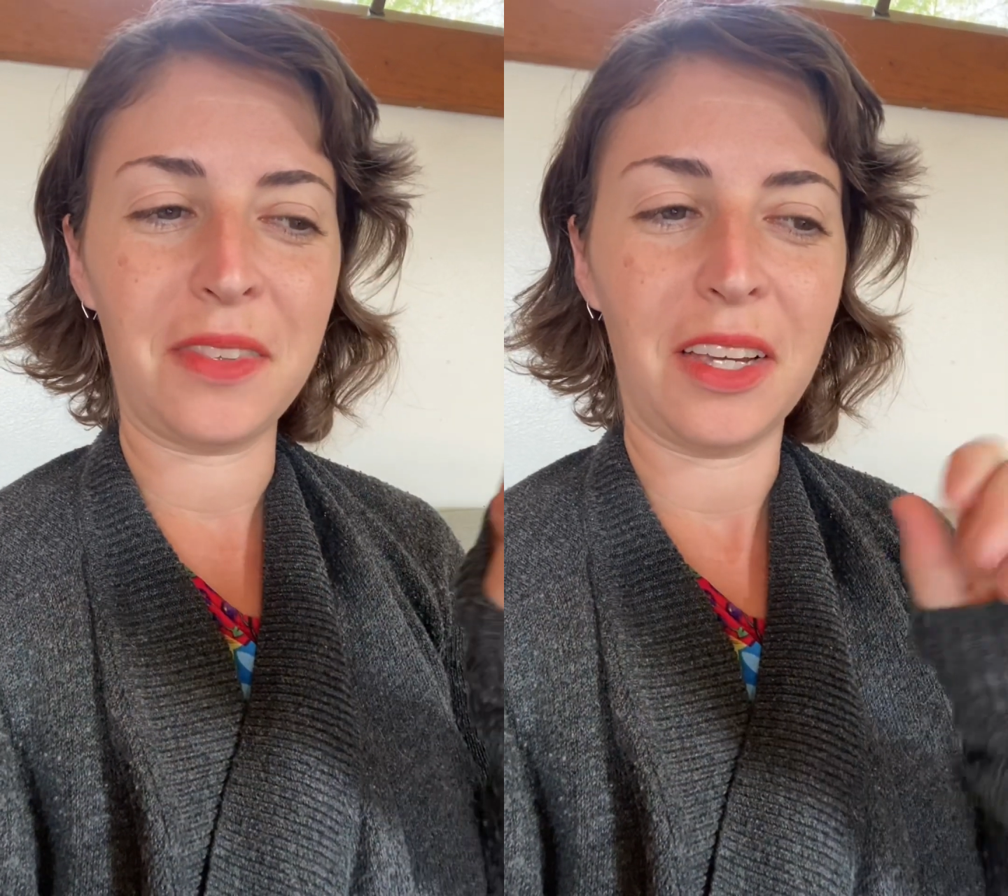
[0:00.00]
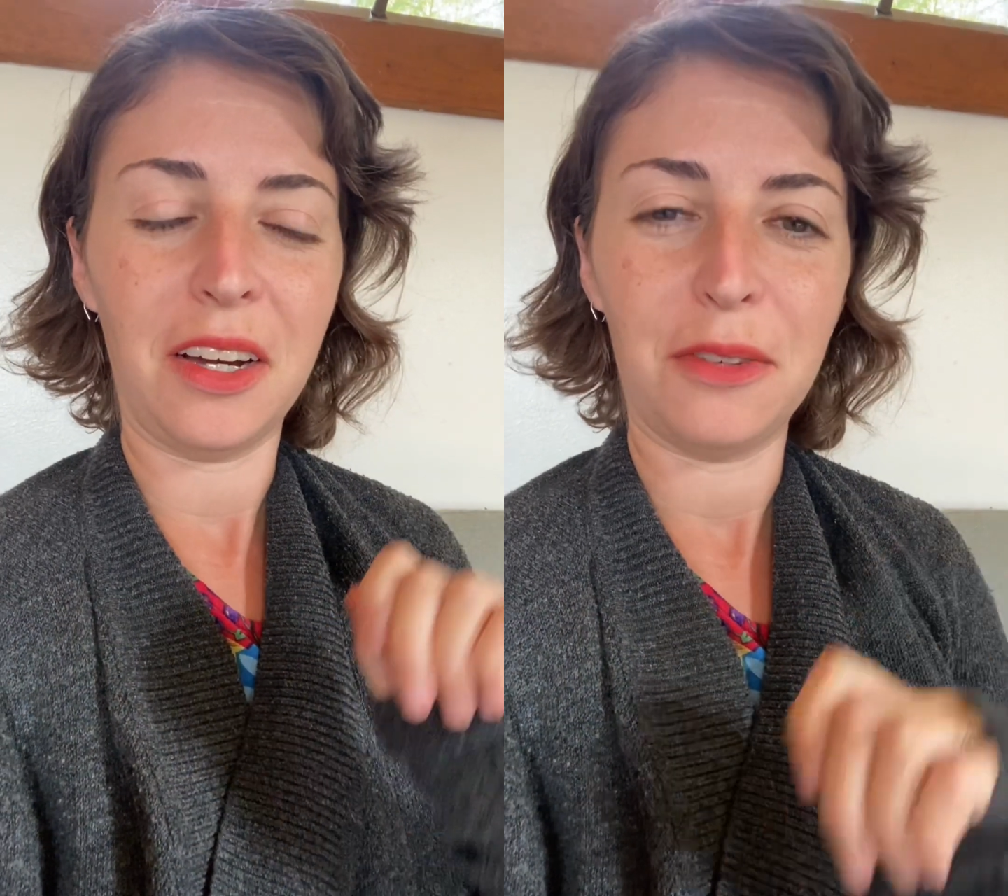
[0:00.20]

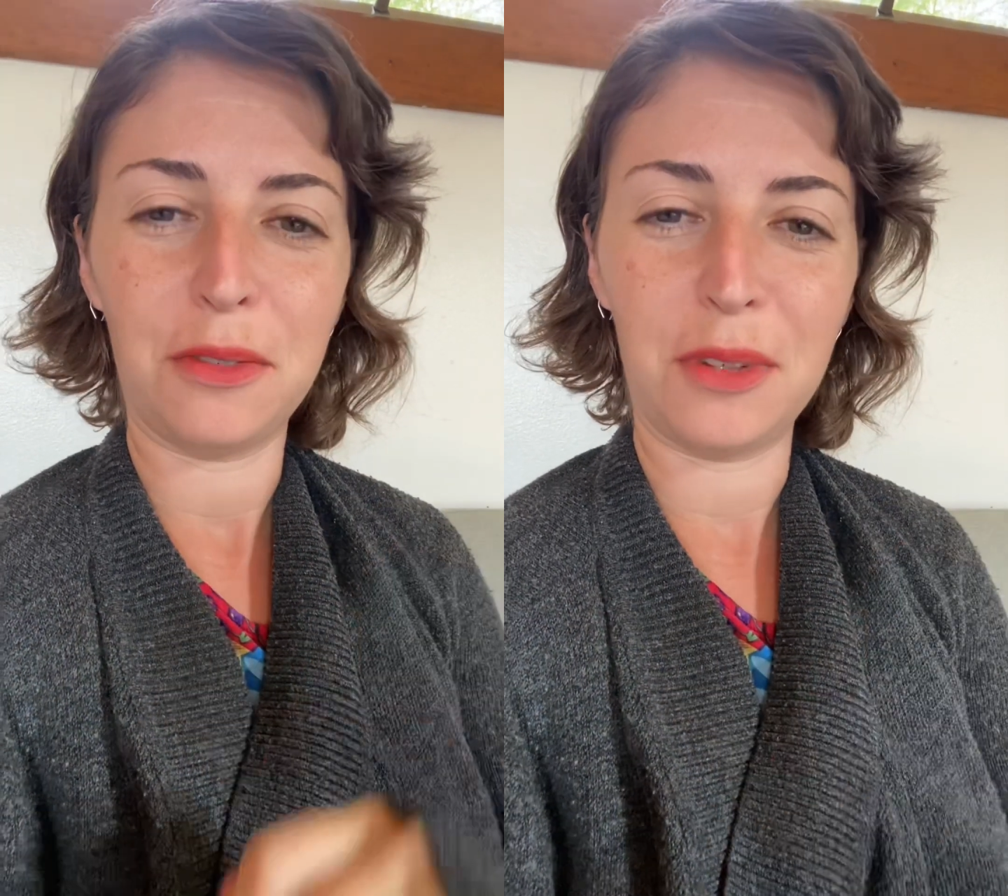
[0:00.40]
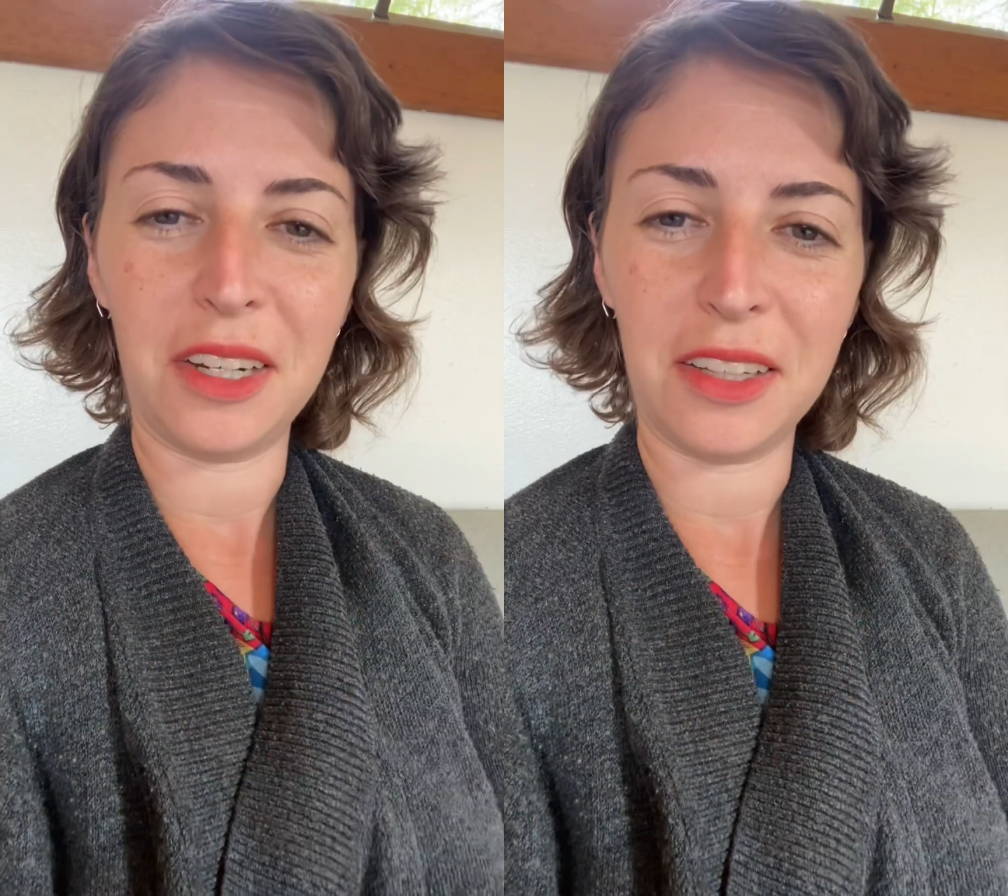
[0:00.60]
of
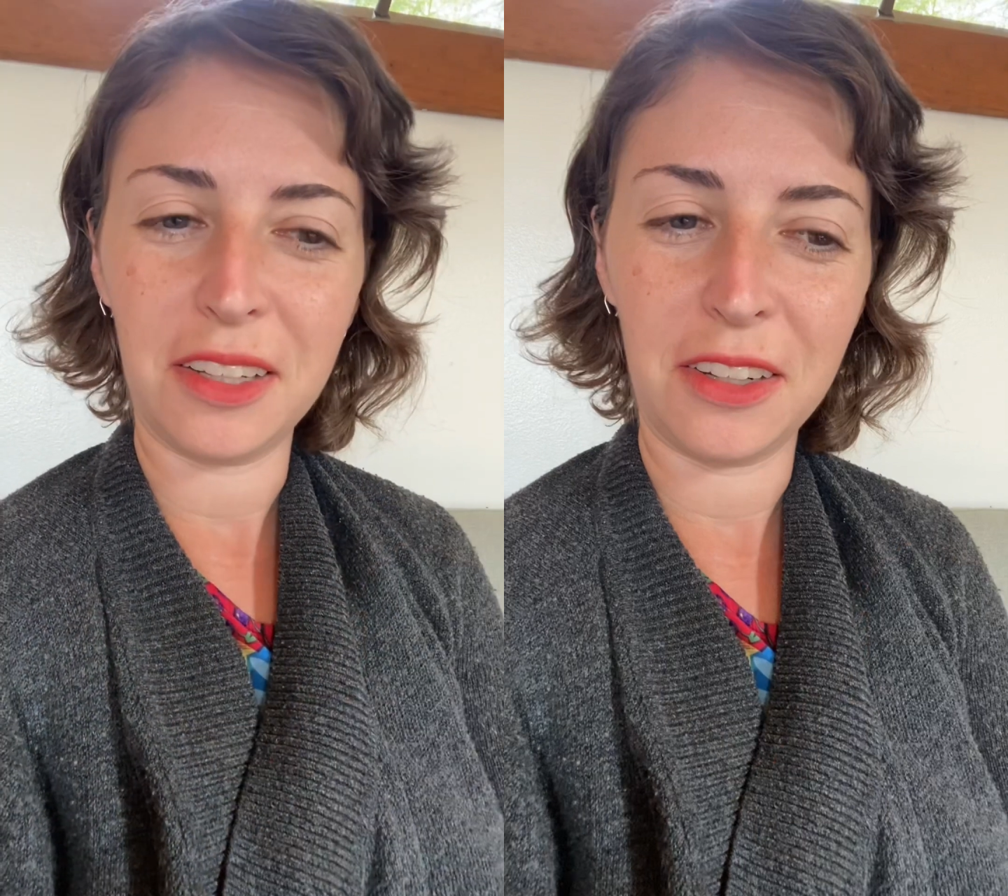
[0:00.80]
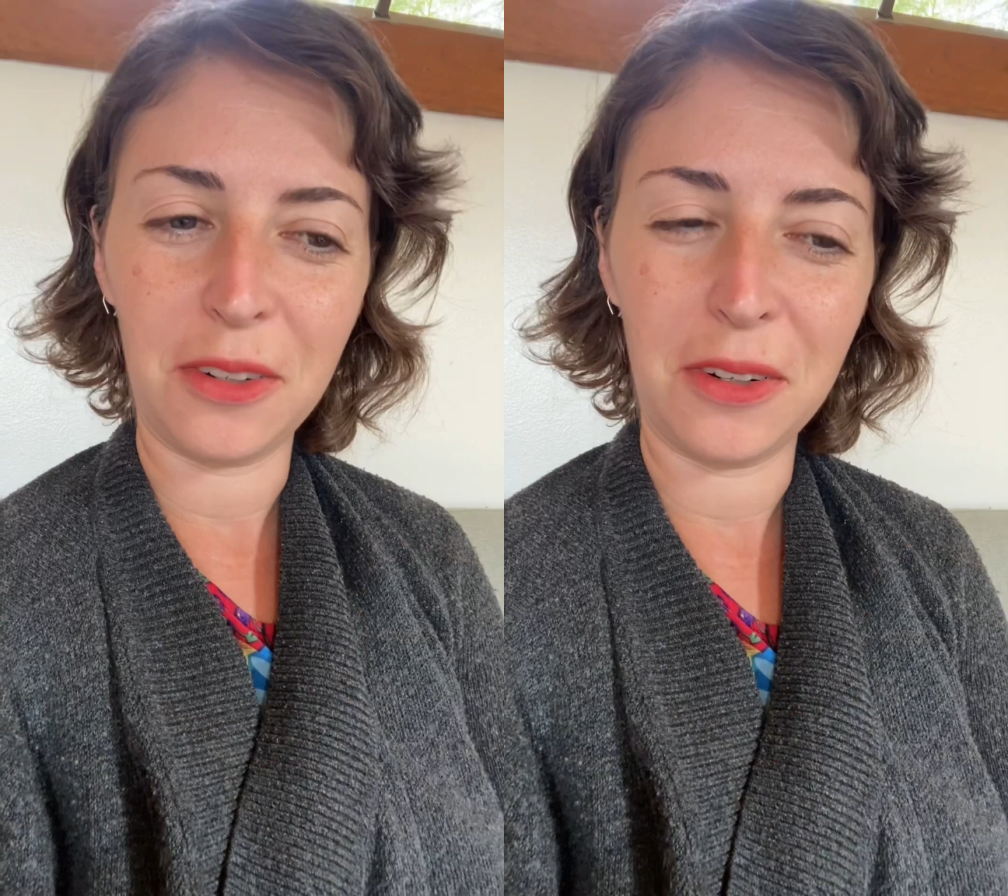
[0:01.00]
what
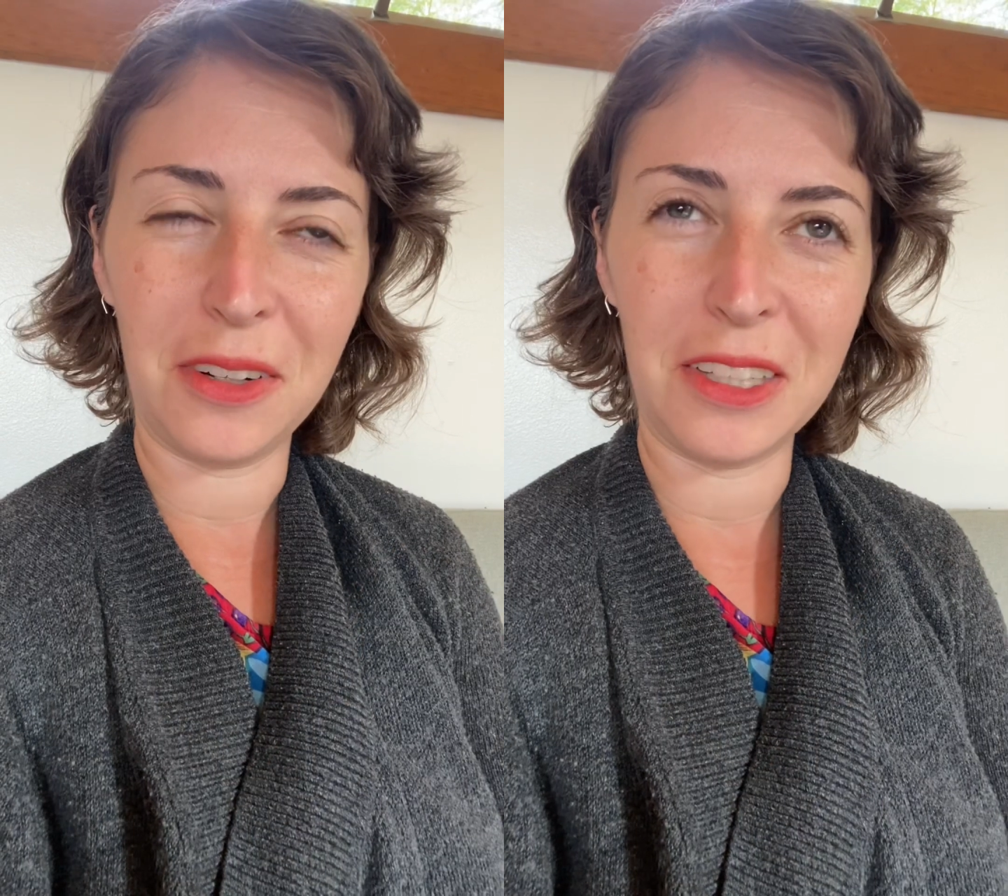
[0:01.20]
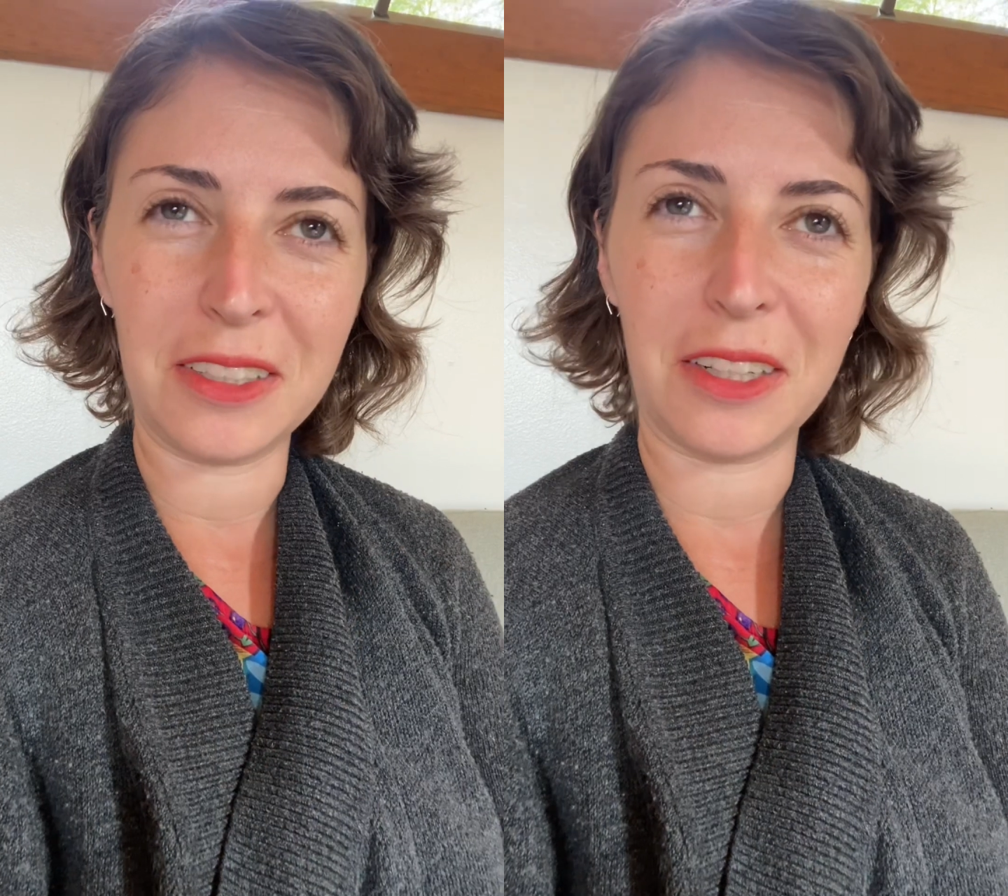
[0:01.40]

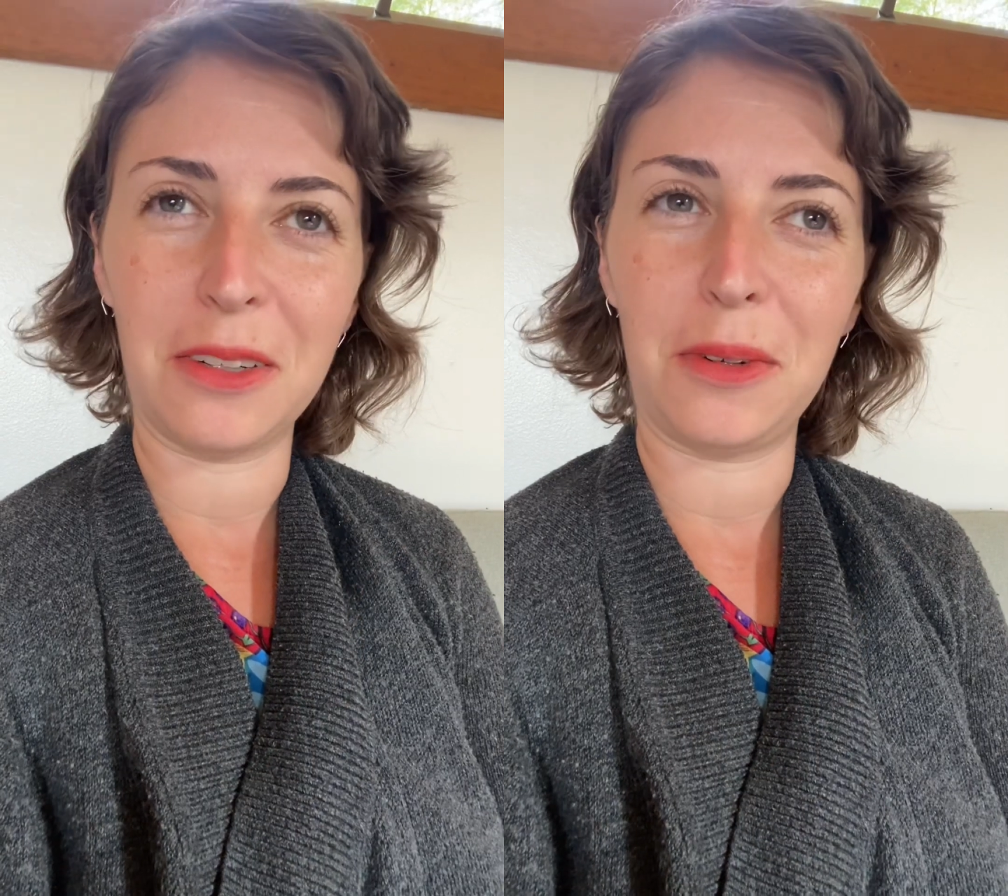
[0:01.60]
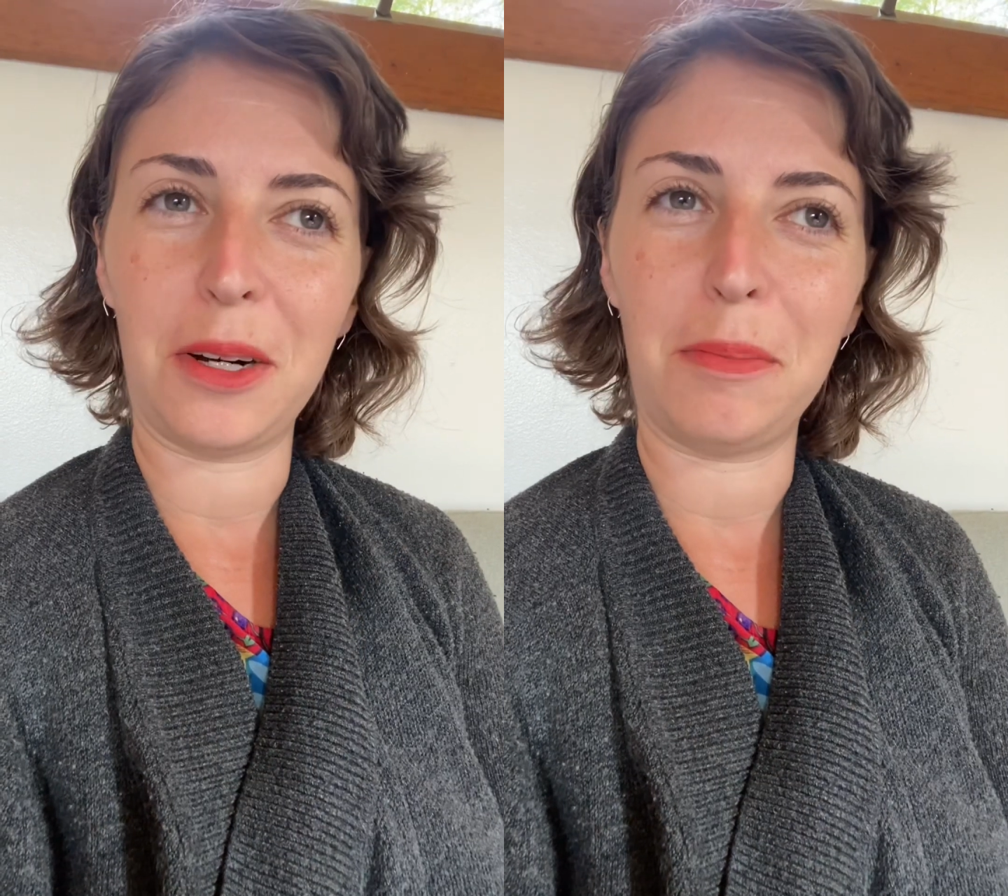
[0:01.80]
is going to
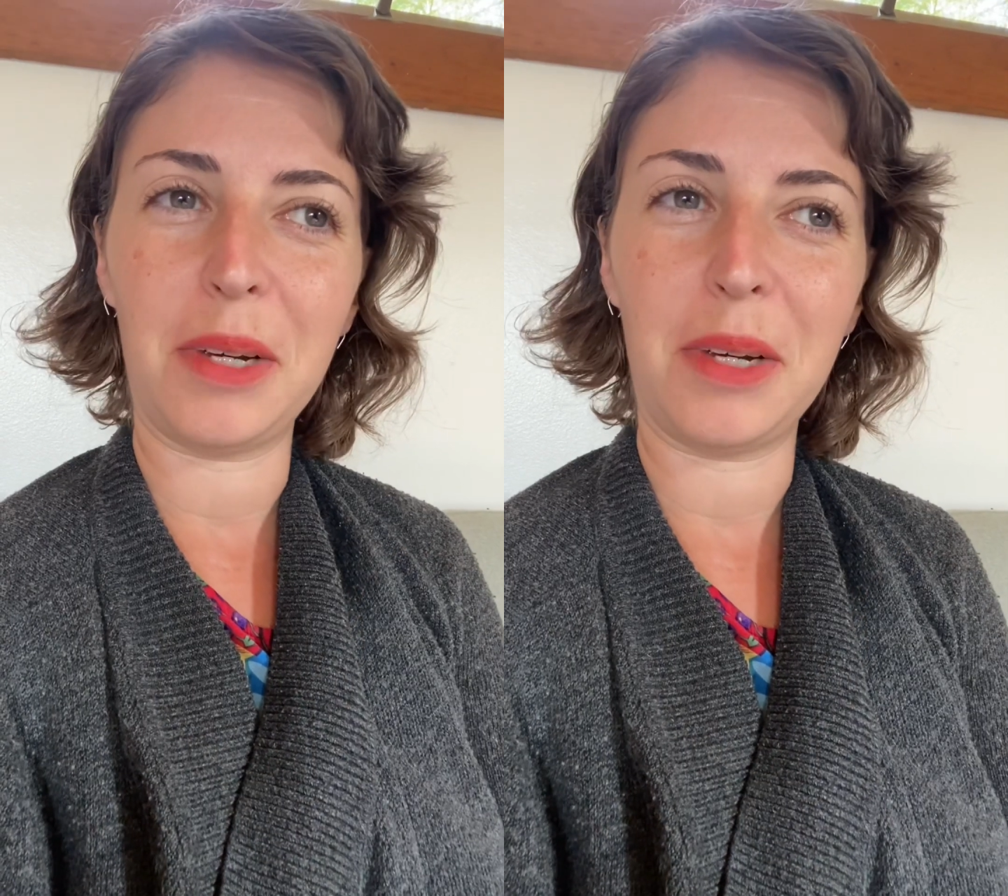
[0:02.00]
work